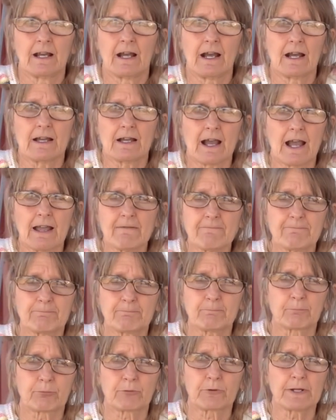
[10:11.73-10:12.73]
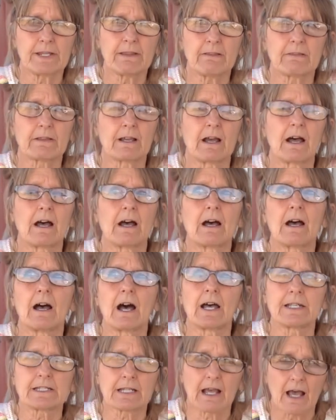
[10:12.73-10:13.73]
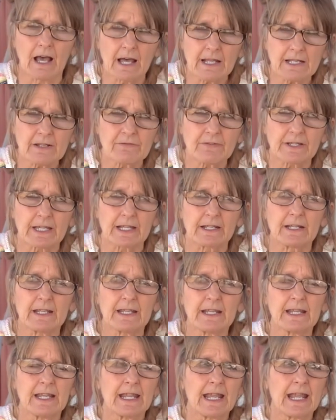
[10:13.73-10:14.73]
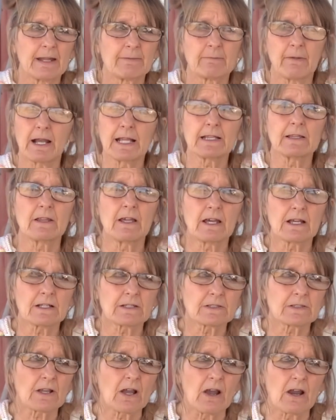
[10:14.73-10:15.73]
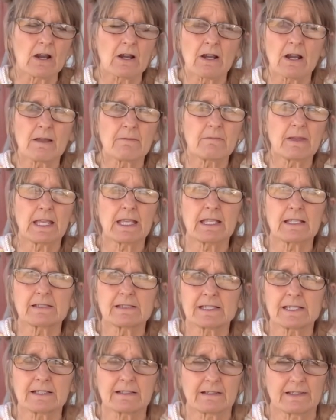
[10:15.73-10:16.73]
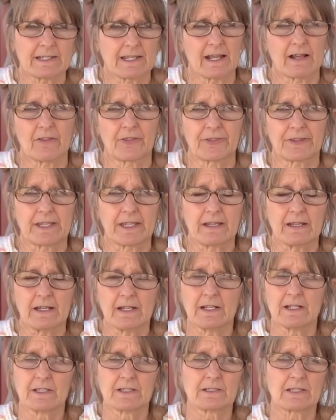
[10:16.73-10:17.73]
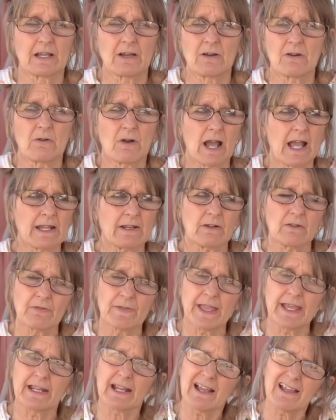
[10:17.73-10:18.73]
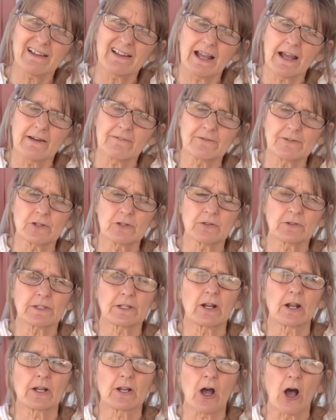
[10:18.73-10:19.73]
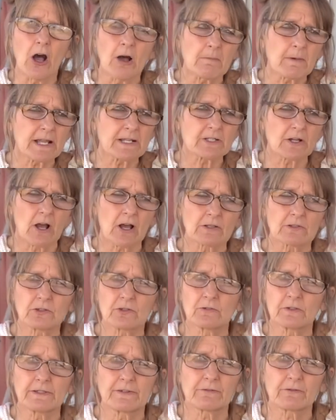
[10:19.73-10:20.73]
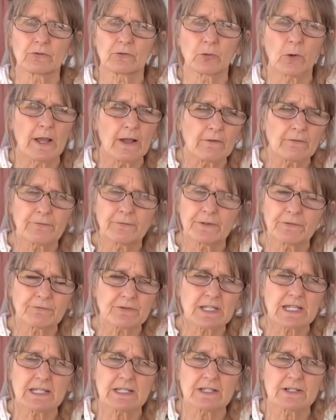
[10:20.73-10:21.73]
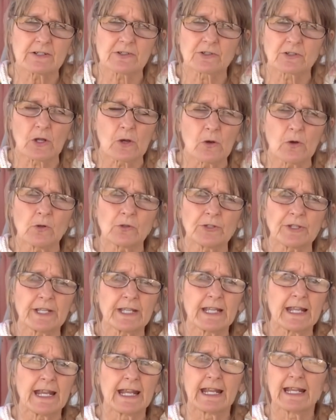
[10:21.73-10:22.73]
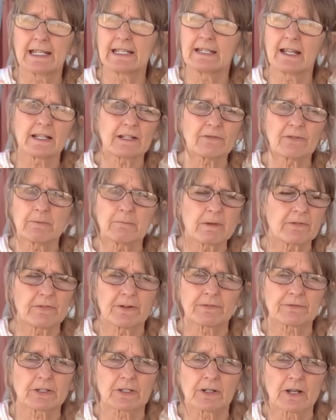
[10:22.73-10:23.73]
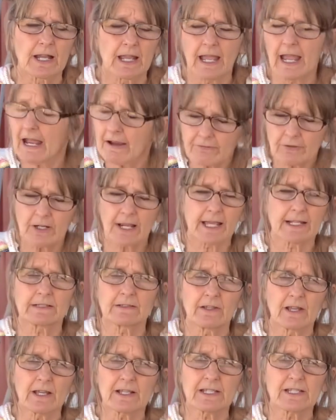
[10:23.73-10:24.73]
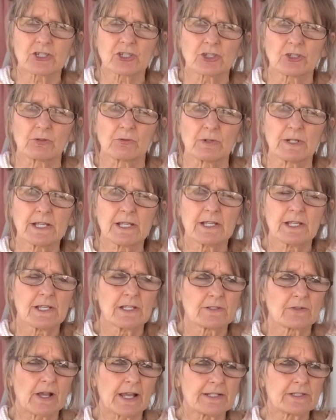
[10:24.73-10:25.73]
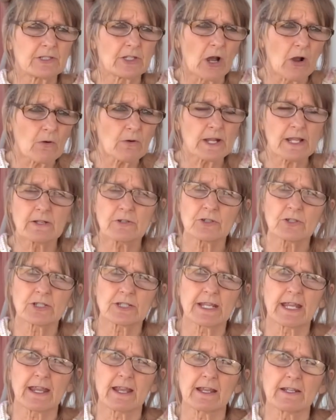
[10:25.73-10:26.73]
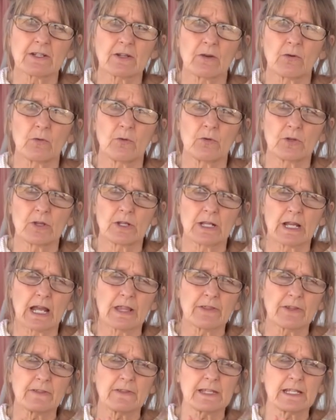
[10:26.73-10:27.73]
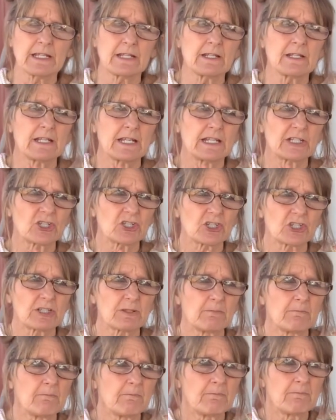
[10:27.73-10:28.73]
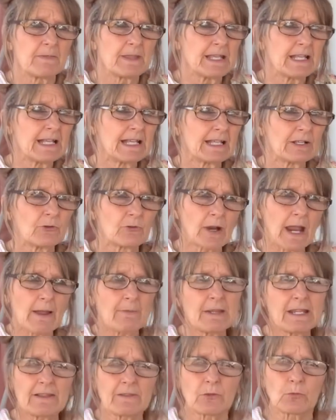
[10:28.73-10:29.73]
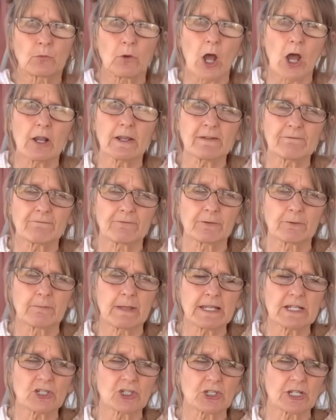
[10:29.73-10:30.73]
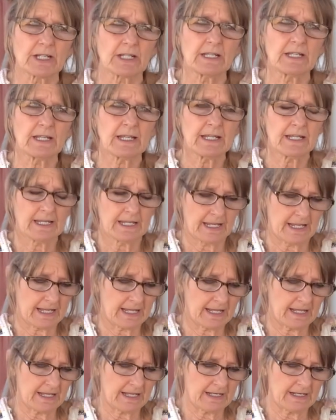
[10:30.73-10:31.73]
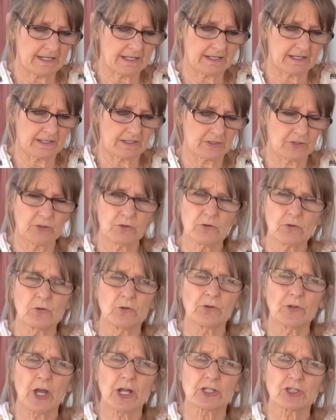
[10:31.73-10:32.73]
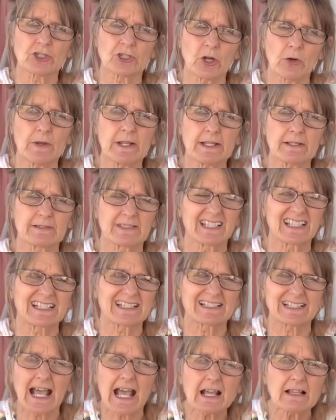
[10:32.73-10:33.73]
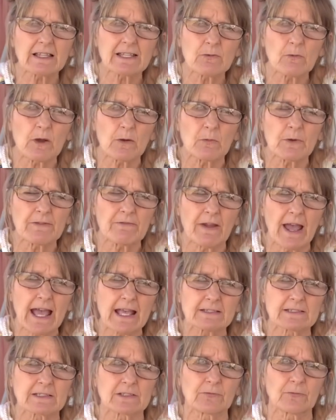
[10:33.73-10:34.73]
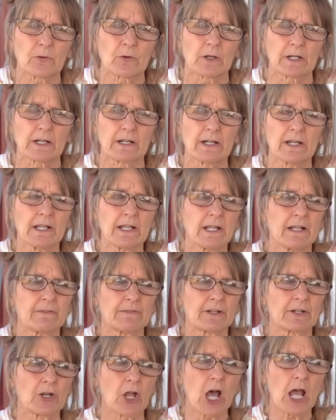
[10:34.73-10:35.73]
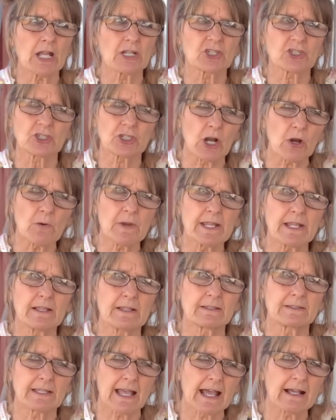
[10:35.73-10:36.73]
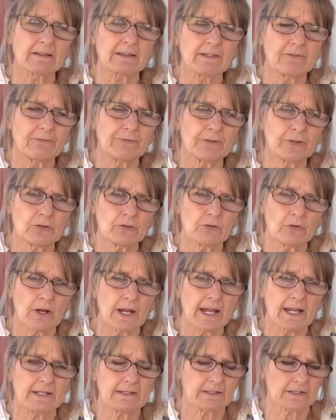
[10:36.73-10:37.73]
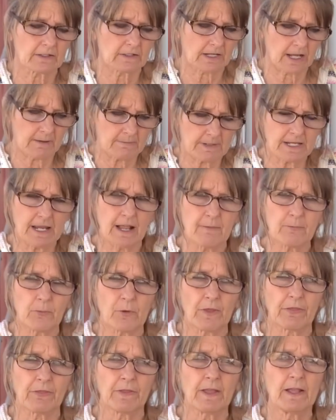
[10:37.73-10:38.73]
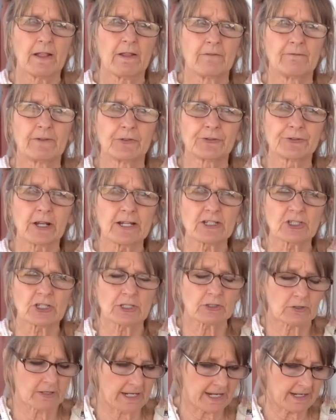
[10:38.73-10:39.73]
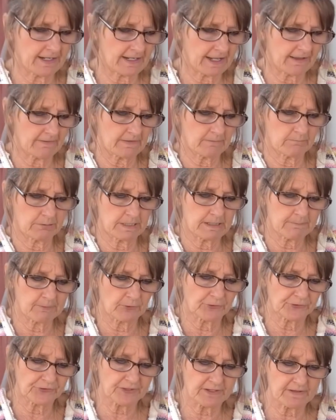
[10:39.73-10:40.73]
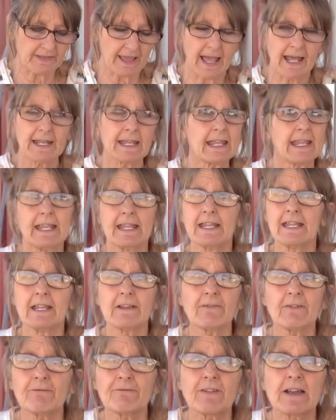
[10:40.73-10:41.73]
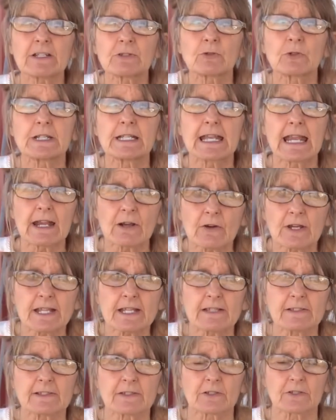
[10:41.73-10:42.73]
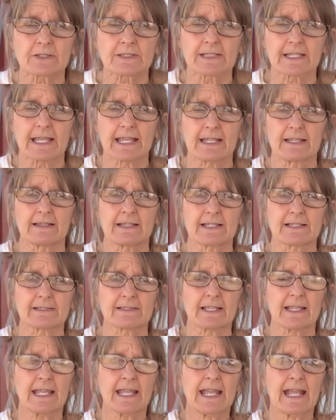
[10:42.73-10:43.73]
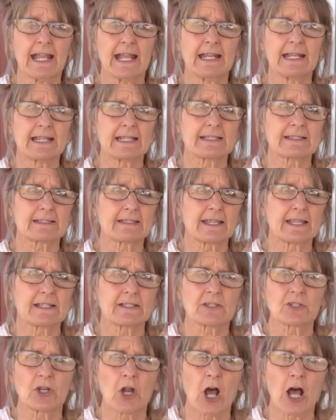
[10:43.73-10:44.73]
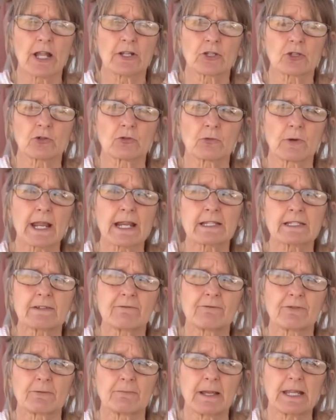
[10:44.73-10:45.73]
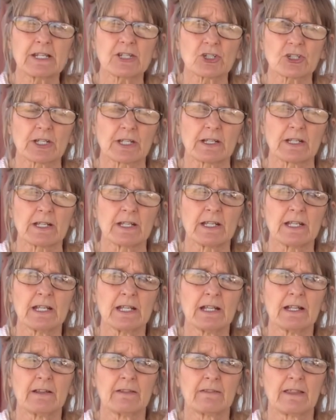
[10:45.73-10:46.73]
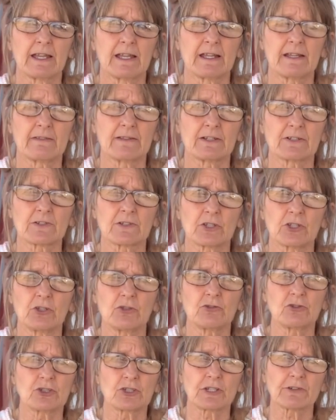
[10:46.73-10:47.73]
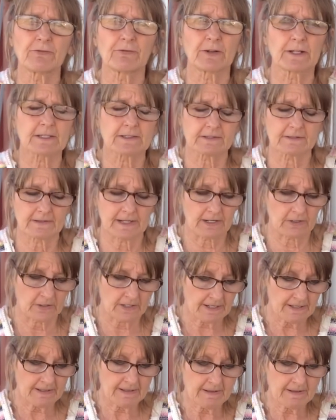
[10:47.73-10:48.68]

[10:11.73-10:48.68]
I breathed a ton of it. And my lungs are amazingly healthy. So I don't, and I've used it on all my dogs who live 12, 15 years old, and none of them have ever had a lung issue. So I don't understand, other than it's just grabbing the wrong information and Google not showing us exactly what we've asked for. They're not showing exactly food grade. They're coming up with filtration grade, and then people see that. Even veterinarians are saying this, and it's not correct information. That there's a huge difference there.